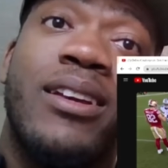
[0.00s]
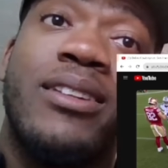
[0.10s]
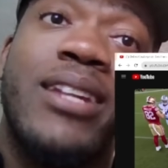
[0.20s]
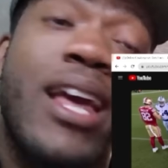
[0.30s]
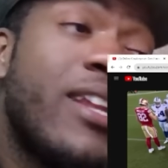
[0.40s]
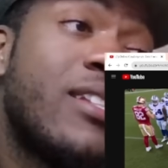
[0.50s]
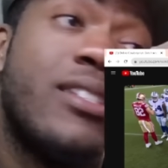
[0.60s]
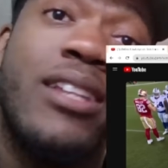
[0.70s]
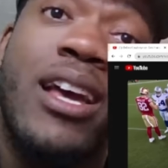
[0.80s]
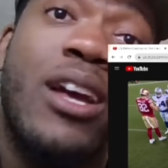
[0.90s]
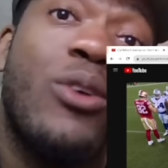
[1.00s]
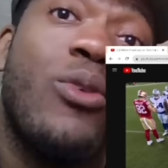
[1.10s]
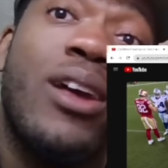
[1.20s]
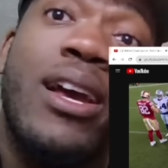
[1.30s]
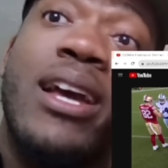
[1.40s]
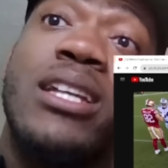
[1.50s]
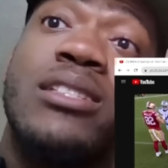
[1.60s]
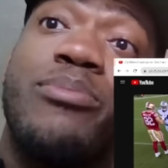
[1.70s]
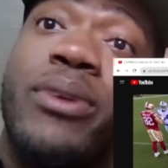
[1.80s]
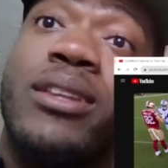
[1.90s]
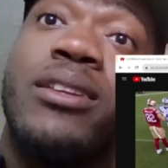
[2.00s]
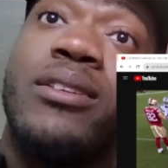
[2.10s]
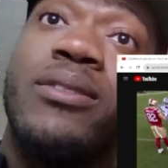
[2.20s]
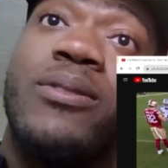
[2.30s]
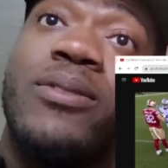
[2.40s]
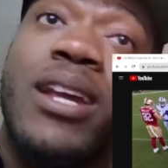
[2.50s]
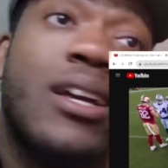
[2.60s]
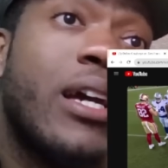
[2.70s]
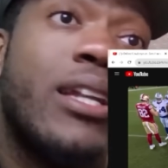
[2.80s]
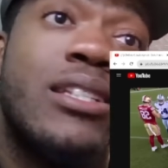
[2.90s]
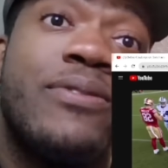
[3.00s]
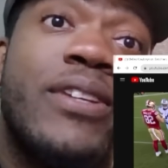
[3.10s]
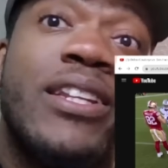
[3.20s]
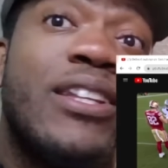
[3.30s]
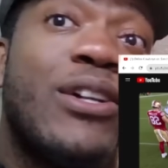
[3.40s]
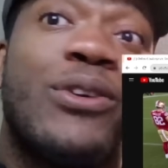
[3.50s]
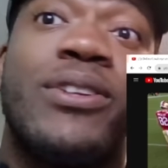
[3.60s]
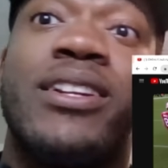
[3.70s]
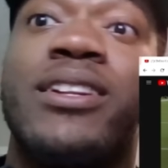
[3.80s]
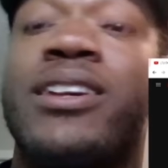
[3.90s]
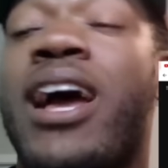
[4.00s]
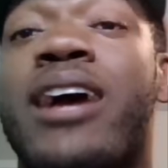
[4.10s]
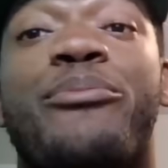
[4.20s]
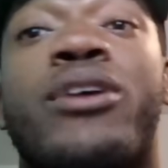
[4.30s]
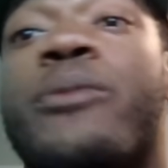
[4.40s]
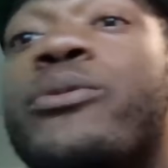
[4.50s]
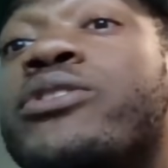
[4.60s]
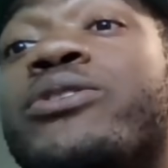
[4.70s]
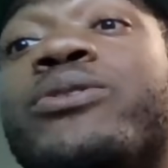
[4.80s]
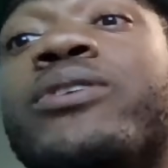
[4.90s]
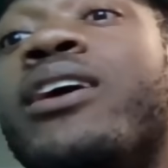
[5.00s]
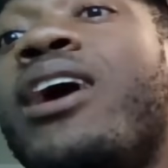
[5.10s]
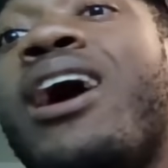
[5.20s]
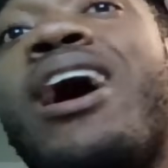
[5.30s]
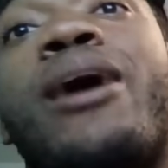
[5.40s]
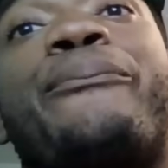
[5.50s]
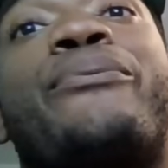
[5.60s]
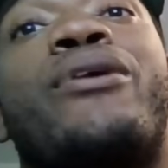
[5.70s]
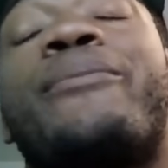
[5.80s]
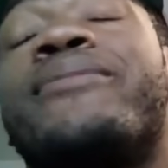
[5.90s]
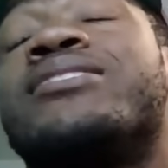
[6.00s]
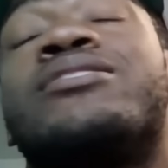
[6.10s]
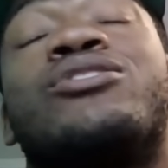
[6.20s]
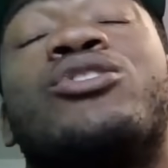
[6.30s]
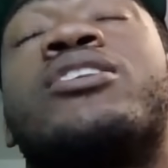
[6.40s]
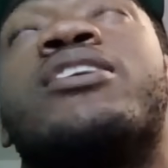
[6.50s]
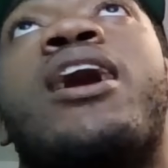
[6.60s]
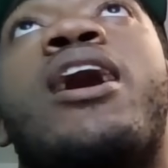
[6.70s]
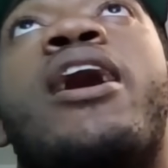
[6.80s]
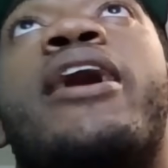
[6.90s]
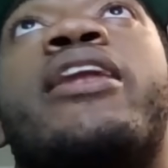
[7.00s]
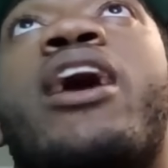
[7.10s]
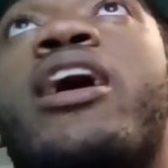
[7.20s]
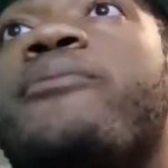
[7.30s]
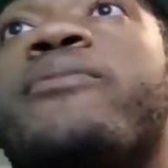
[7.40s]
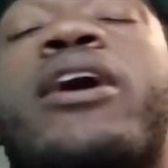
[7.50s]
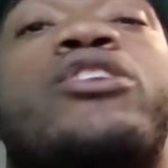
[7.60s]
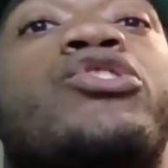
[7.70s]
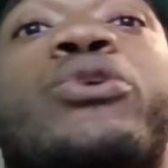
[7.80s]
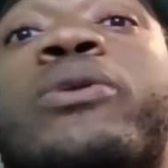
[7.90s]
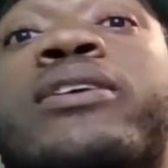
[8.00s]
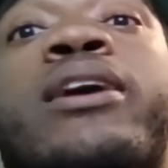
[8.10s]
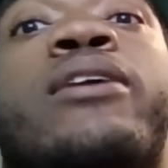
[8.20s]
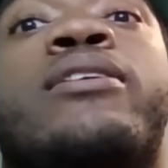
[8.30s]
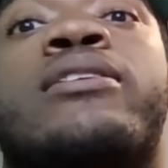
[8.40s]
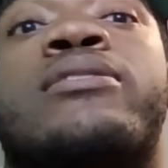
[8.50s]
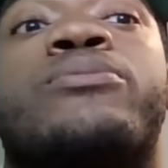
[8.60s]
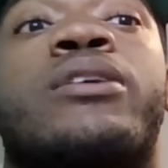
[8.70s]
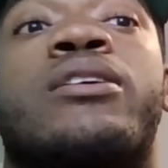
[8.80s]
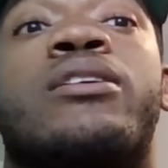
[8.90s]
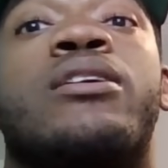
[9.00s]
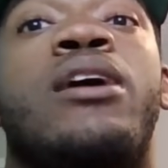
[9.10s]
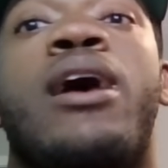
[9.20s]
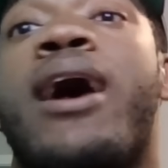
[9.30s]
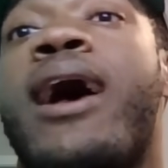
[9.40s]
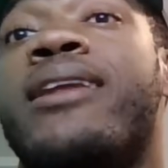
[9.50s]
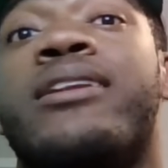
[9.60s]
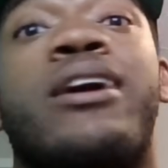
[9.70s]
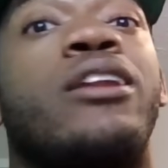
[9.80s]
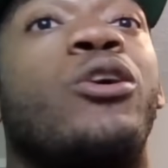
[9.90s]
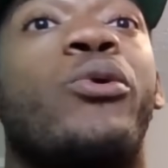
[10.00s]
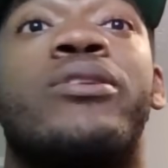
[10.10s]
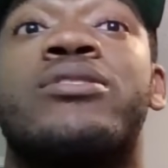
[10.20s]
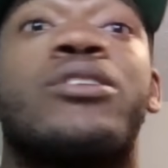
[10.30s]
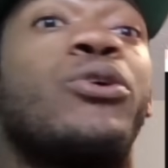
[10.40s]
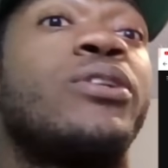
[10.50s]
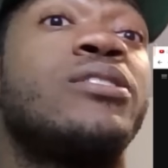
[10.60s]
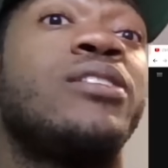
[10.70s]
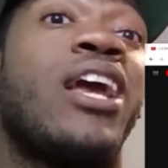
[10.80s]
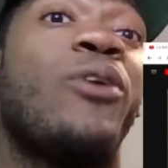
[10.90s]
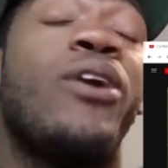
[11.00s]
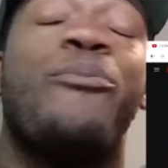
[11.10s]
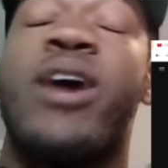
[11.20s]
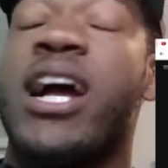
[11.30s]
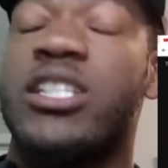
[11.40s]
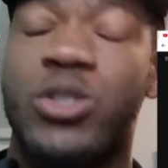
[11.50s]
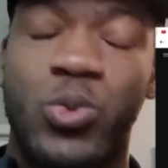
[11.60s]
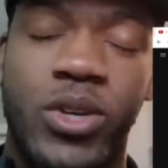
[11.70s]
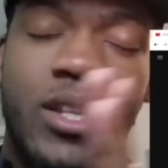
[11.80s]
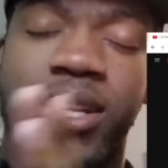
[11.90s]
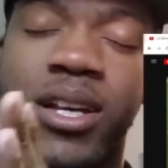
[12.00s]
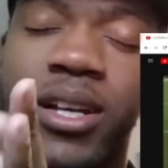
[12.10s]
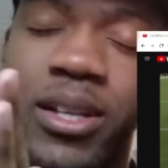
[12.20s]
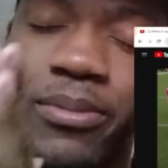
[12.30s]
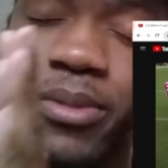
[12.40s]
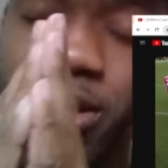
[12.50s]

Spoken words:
That is not what I expected when I cut this video on it. I promise you. I promise to God I am not trolling y'all niggas, bro. I did not know what the score of this game was. Bro, I swear to God, bro.